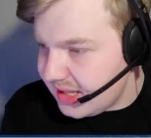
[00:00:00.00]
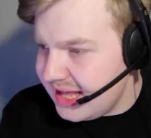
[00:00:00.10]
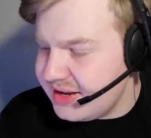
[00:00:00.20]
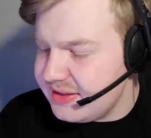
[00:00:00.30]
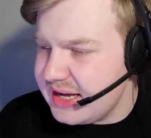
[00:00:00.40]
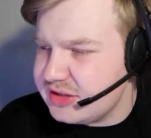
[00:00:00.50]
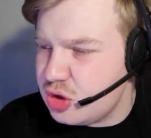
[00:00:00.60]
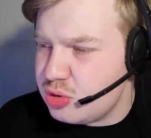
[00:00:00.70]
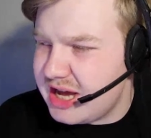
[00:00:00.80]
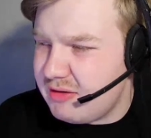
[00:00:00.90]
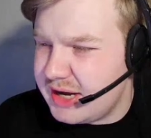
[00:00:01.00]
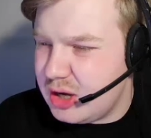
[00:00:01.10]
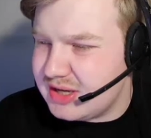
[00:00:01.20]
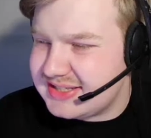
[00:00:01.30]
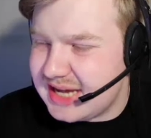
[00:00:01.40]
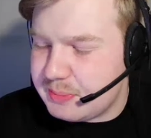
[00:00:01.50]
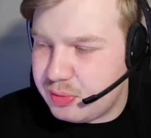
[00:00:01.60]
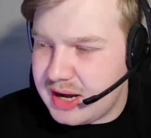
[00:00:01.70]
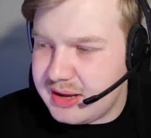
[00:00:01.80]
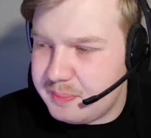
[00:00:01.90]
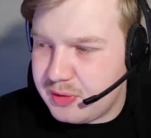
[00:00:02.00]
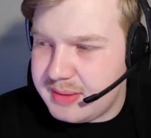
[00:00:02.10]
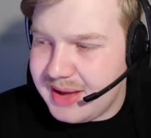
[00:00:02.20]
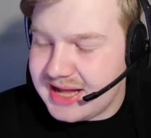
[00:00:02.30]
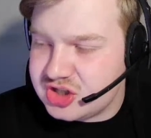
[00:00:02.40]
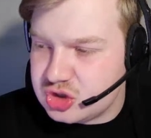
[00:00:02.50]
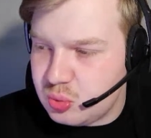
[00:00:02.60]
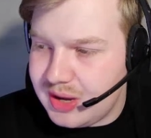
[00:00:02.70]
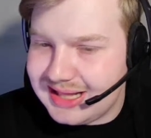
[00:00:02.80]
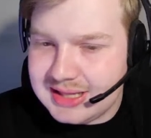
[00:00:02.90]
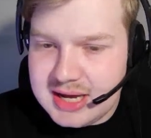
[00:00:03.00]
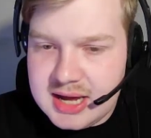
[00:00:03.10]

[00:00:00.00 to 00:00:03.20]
And I think Andoni Iraola said pre-match as well,